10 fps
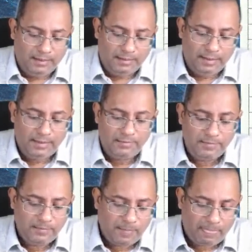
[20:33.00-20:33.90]
and
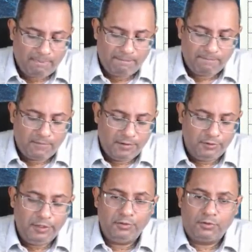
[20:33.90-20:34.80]
then
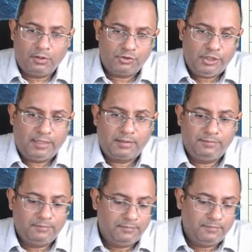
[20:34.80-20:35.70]
you need to
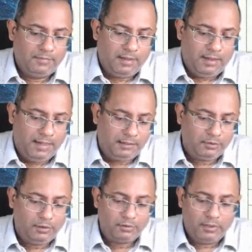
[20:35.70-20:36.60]
cross-check. And
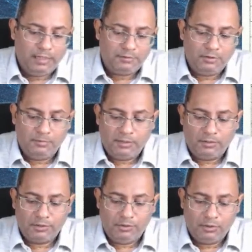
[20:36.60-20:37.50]
this also helps you
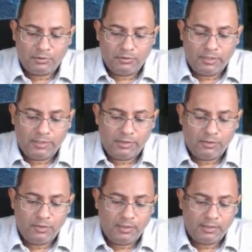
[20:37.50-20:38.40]
because you also get
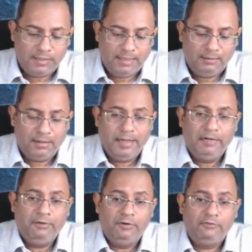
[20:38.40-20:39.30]
to understand the
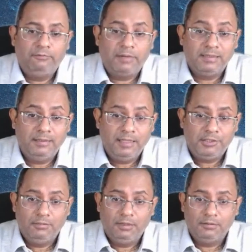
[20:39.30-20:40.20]
right way of
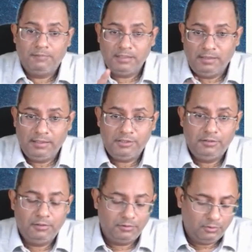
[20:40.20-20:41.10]
presentation, because
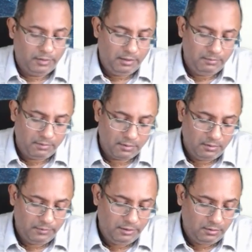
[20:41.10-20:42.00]
presentation is also very
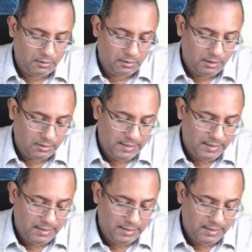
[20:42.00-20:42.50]
important when you talk about